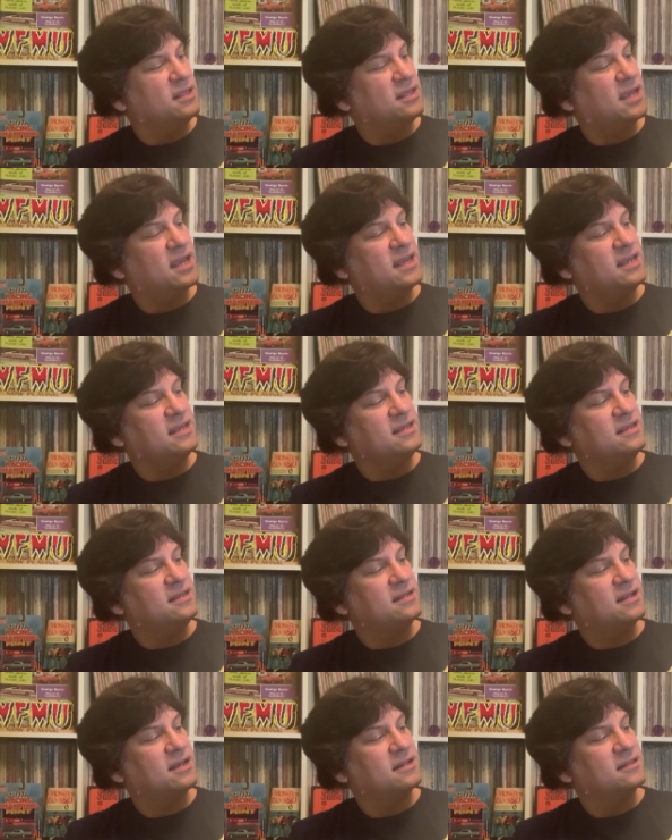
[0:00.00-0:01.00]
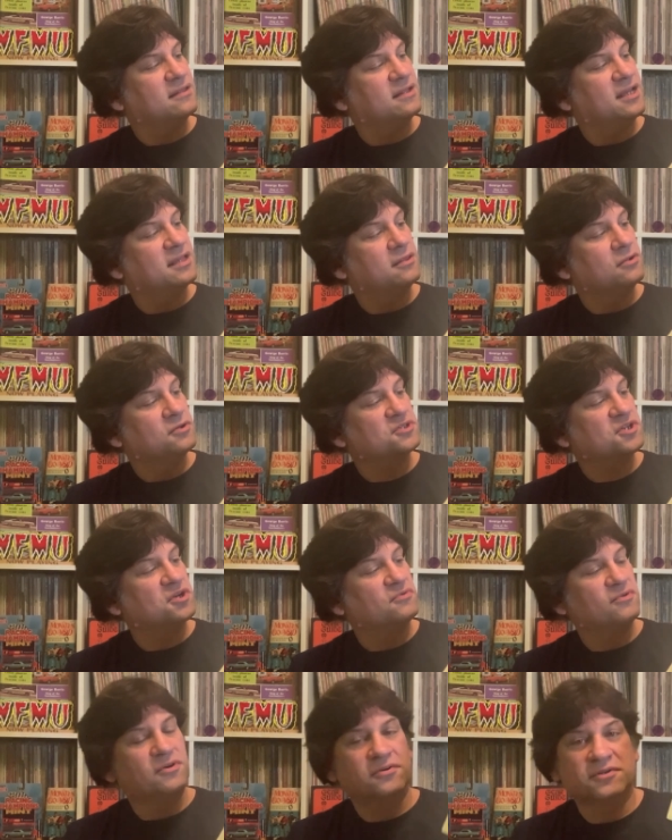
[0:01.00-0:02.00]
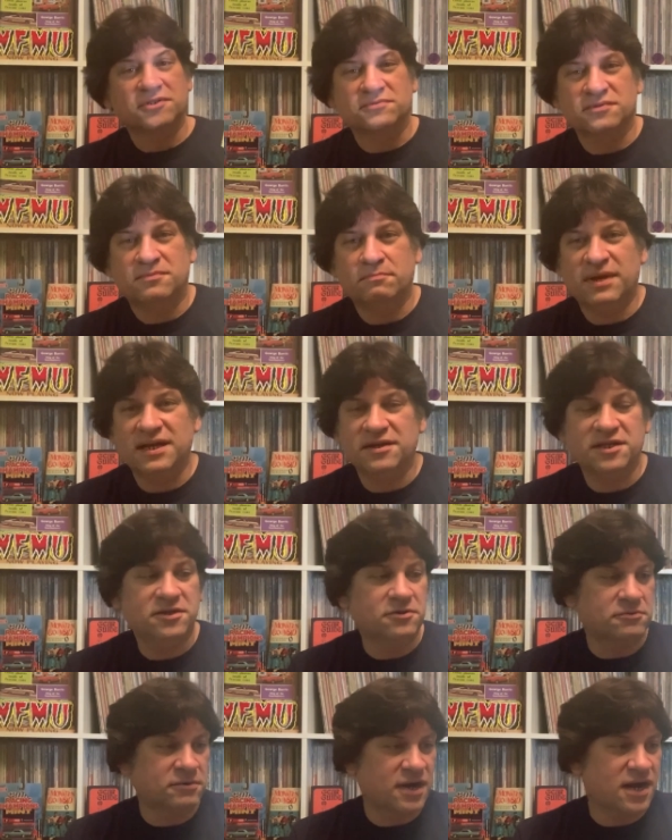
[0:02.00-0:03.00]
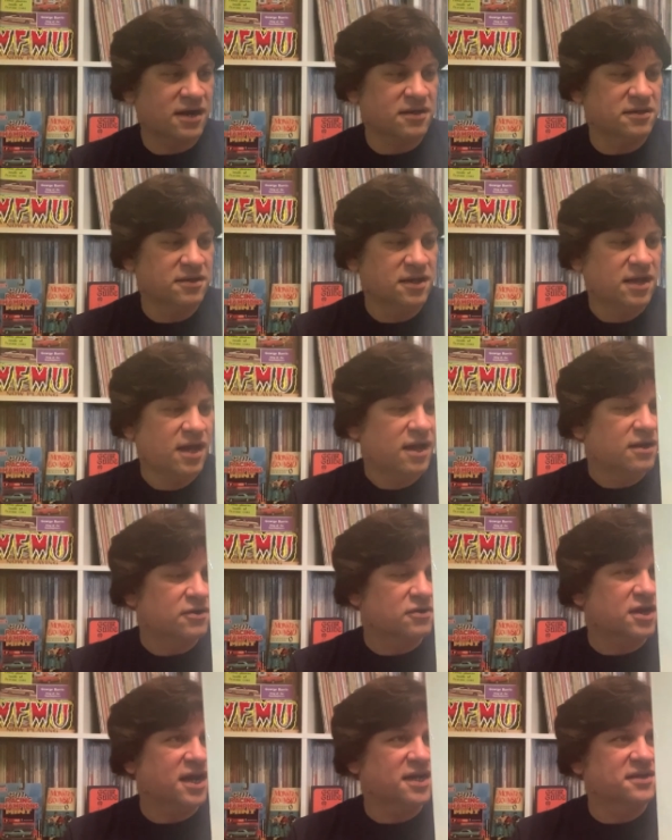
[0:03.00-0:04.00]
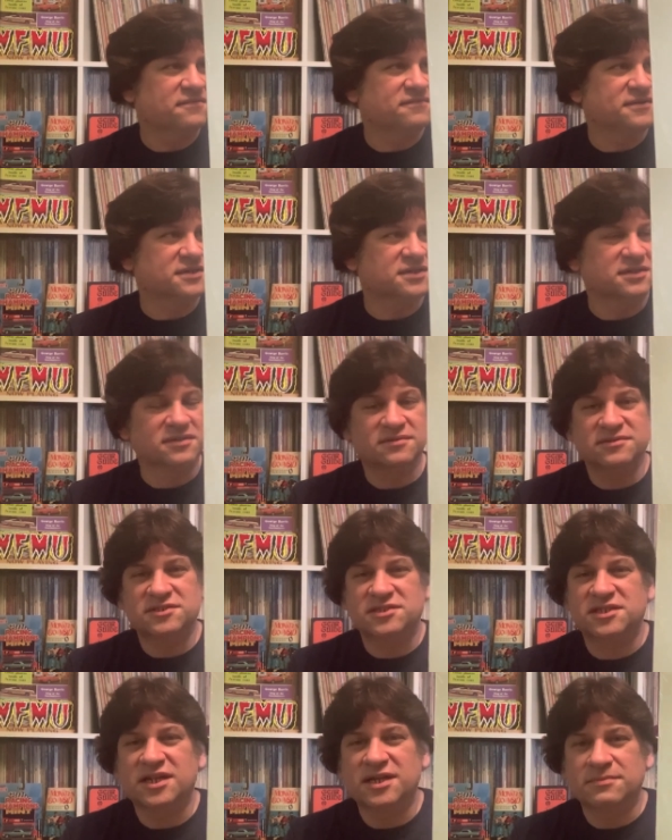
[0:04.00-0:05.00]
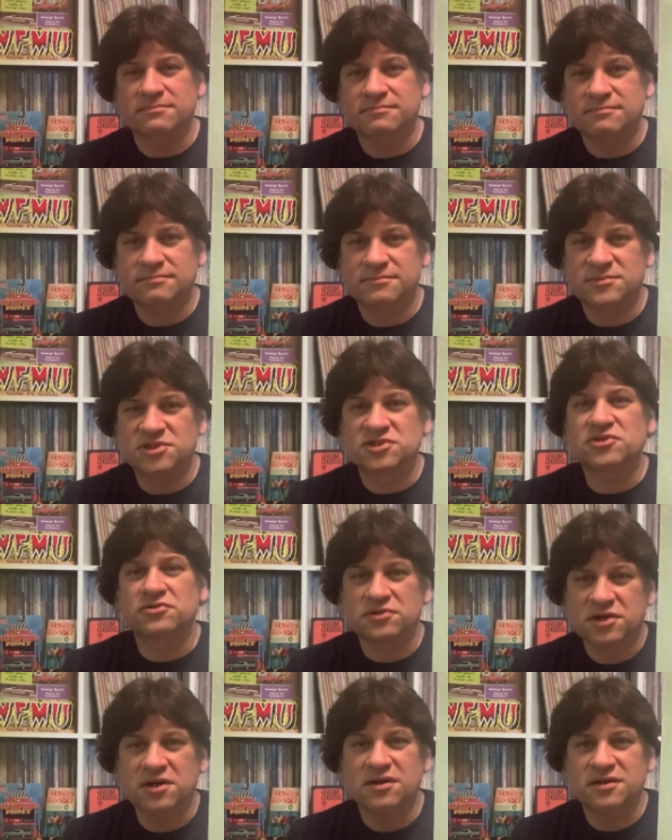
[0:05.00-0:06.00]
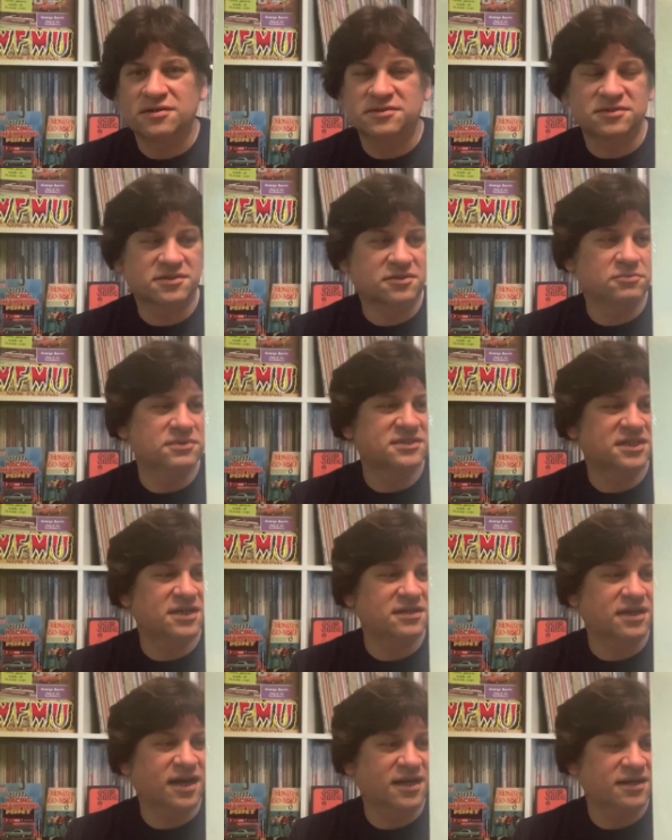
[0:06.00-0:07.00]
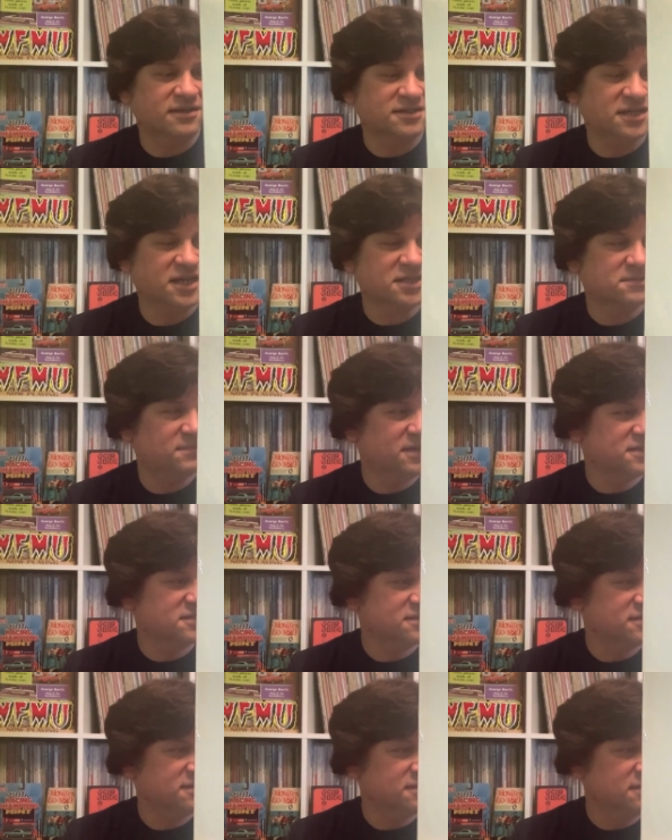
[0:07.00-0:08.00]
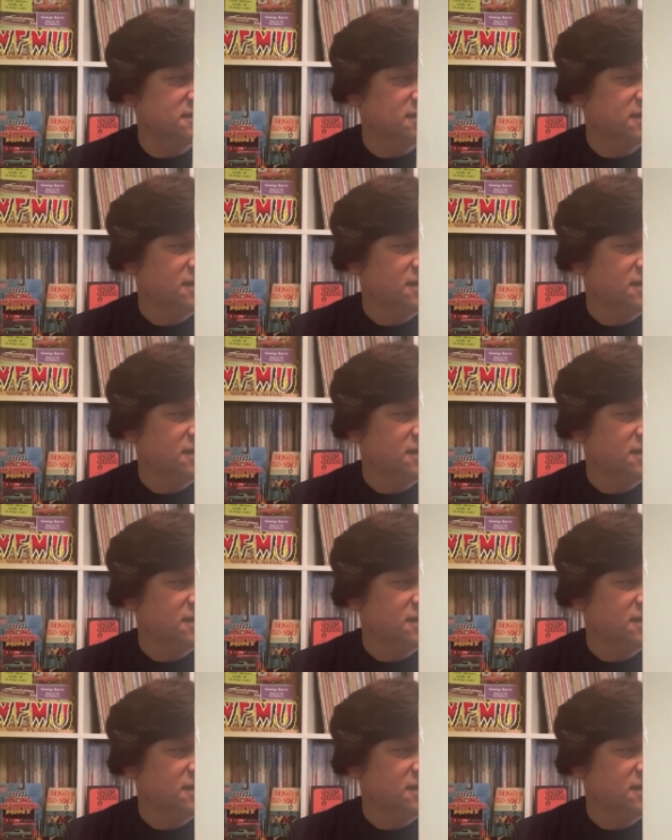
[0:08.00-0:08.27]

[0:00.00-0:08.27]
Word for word: and, and Los Coronas with Bandito Rock. They're kind of a Sam, Sir Douglas Quintet kind of Tex-Mex thing.